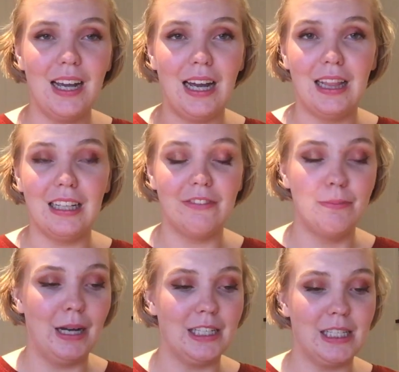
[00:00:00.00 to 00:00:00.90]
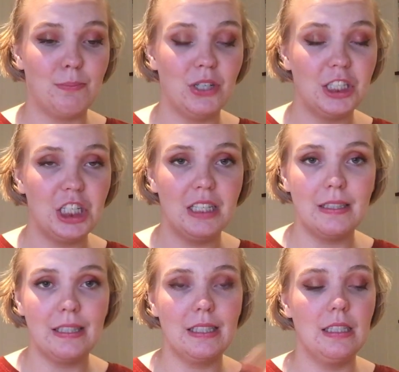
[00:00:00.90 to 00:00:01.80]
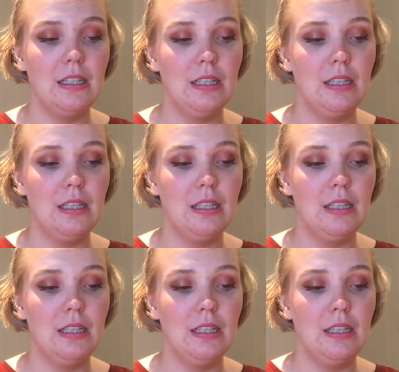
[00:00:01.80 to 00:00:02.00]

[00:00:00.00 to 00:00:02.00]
I love my spreadsheets.